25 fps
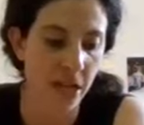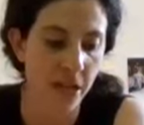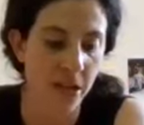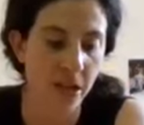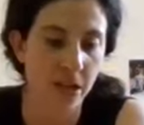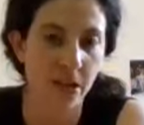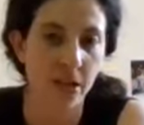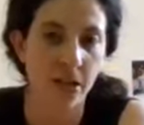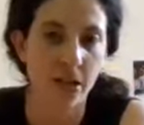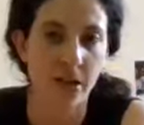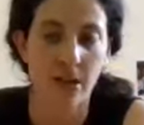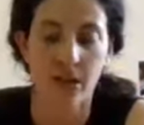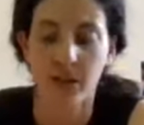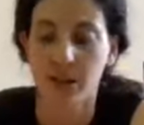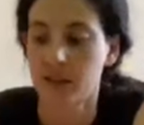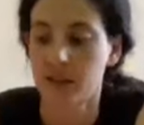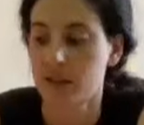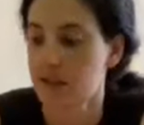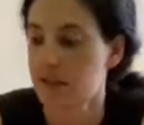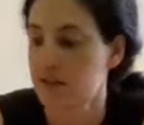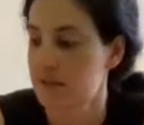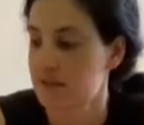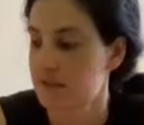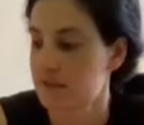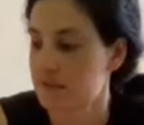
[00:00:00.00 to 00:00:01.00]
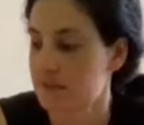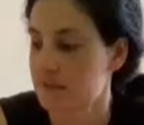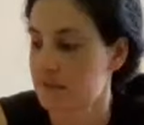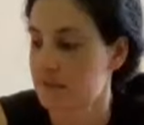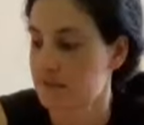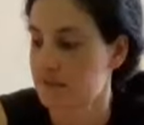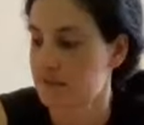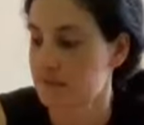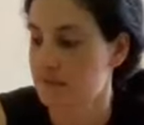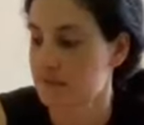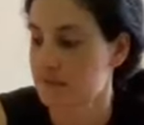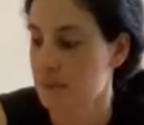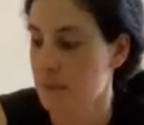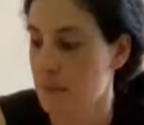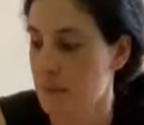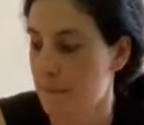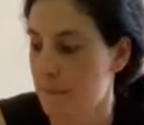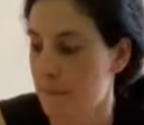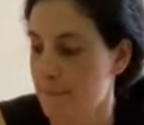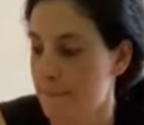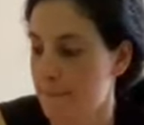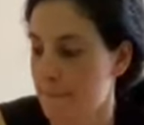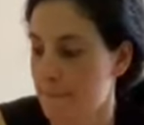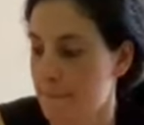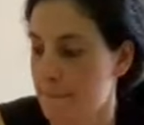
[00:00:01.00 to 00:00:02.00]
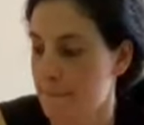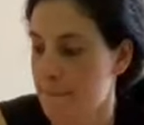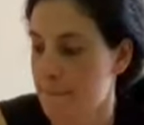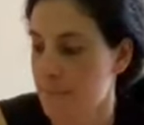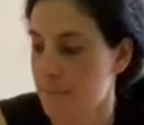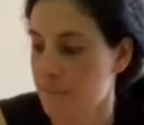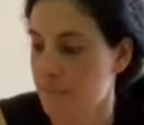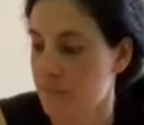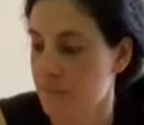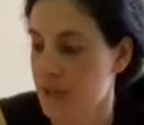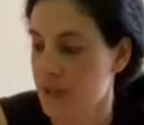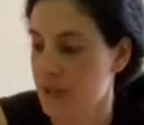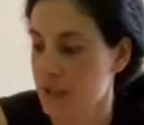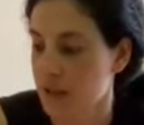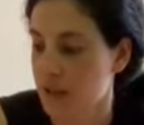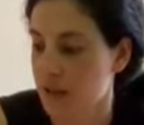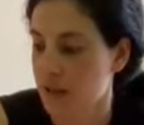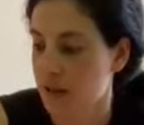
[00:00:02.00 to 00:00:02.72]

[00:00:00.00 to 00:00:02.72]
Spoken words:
Nobody speaks.